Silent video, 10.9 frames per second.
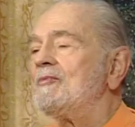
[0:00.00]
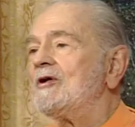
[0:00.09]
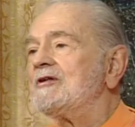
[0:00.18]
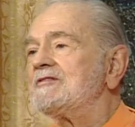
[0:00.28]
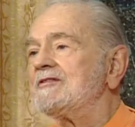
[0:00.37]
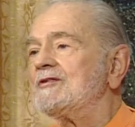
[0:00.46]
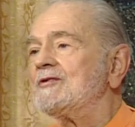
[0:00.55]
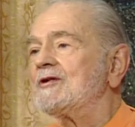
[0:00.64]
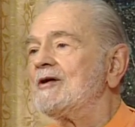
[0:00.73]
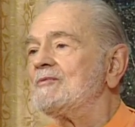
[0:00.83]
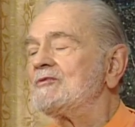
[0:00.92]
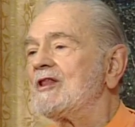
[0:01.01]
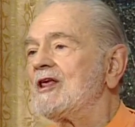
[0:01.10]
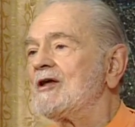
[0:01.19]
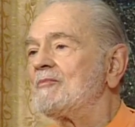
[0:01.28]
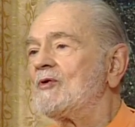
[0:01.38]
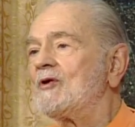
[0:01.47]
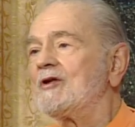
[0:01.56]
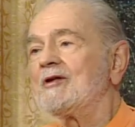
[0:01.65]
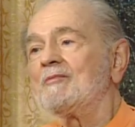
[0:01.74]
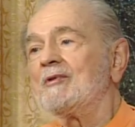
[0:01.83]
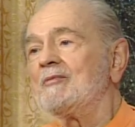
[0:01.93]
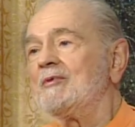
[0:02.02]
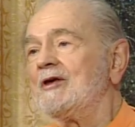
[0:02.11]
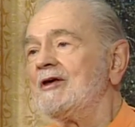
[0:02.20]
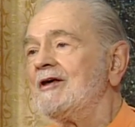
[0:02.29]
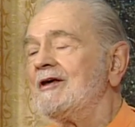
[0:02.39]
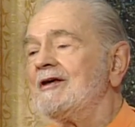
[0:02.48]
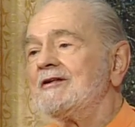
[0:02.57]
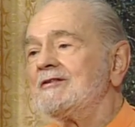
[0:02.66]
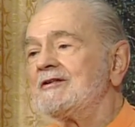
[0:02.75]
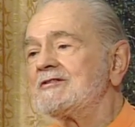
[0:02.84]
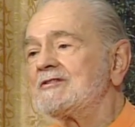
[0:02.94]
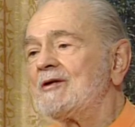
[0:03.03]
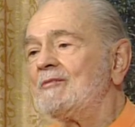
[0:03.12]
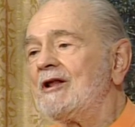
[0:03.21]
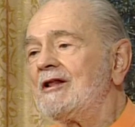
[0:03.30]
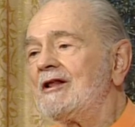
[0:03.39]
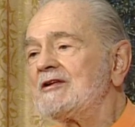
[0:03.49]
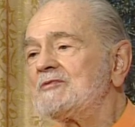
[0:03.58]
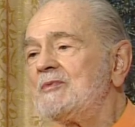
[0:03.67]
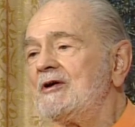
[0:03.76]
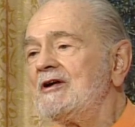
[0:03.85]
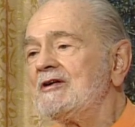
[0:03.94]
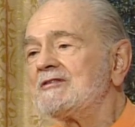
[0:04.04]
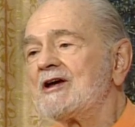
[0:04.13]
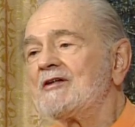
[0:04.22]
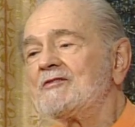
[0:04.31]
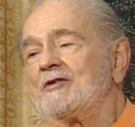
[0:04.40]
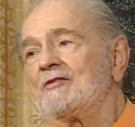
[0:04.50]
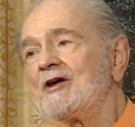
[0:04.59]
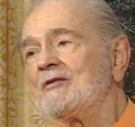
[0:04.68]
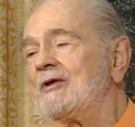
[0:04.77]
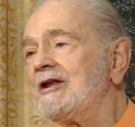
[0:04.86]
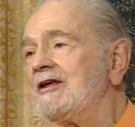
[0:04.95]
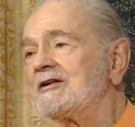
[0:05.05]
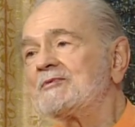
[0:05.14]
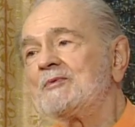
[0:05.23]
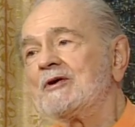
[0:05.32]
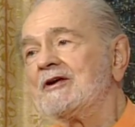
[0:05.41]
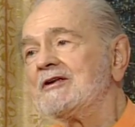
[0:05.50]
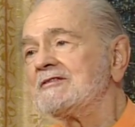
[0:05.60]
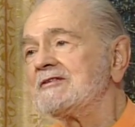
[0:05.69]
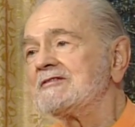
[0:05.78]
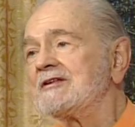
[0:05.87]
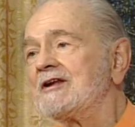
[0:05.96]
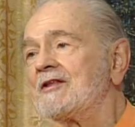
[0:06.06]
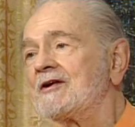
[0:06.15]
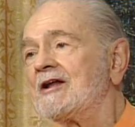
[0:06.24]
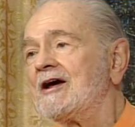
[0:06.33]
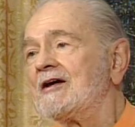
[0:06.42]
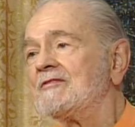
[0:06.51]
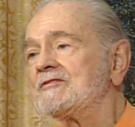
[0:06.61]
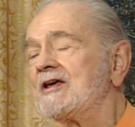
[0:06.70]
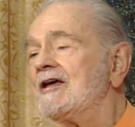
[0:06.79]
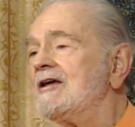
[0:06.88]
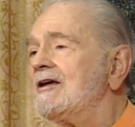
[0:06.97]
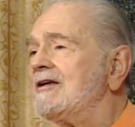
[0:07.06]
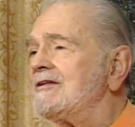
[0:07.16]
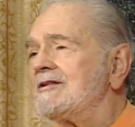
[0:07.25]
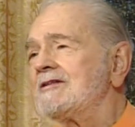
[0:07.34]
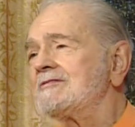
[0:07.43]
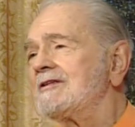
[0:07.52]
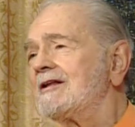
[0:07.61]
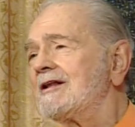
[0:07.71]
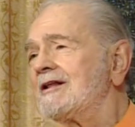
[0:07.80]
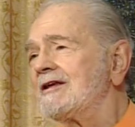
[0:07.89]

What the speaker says: person who comes to that point, it may be just some little experience after you've had many experiences in other lives, just a little